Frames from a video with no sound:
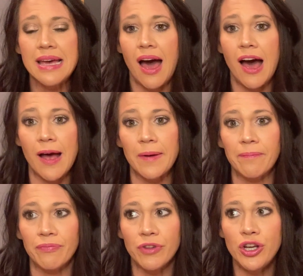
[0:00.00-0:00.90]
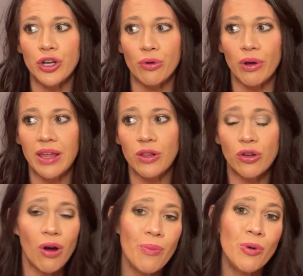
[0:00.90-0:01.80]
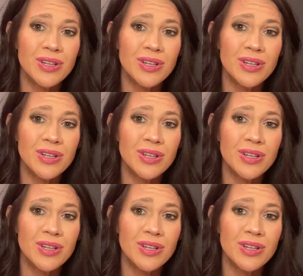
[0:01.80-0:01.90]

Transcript: Um, you know, and there are more